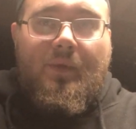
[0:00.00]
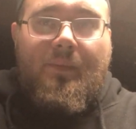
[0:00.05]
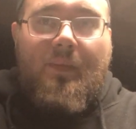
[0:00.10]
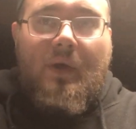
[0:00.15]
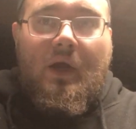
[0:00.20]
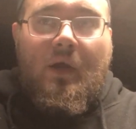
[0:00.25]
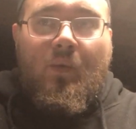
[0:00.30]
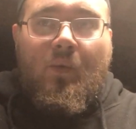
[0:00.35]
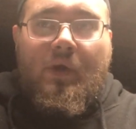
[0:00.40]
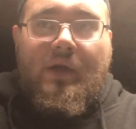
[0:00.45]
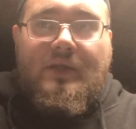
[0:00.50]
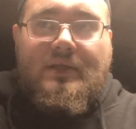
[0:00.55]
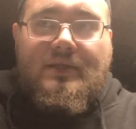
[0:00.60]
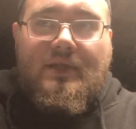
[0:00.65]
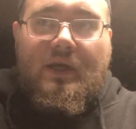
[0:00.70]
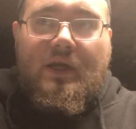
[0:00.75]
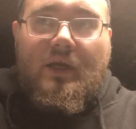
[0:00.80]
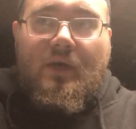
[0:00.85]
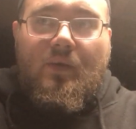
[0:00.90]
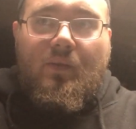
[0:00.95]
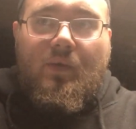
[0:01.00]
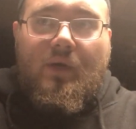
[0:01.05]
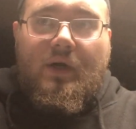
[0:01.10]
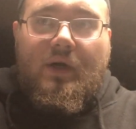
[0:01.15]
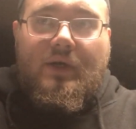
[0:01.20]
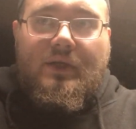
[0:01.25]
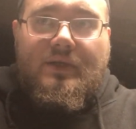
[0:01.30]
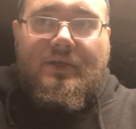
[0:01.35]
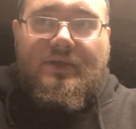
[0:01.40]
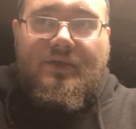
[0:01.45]
My wastegate
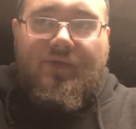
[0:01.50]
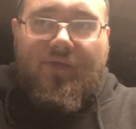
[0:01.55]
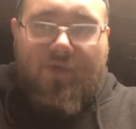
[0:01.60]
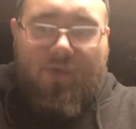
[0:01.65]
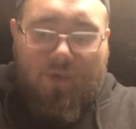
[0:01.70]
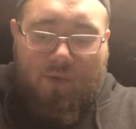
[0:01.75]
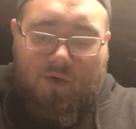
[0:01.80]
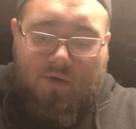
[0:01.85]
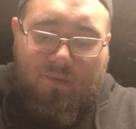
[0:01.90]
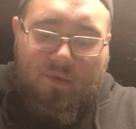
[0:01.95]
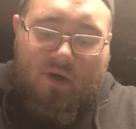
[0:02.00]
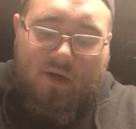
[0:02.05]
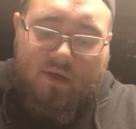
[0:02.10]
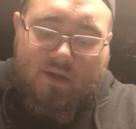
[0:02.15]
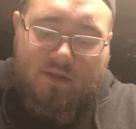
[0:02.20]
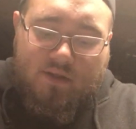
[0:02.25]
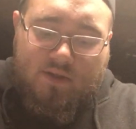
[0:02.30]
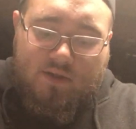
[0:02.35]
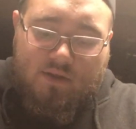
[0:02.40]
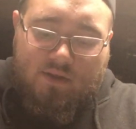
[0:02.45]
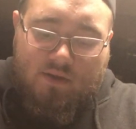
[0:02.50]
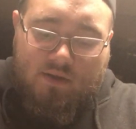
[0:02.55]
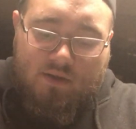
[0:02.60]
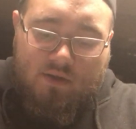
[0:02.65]
was $40.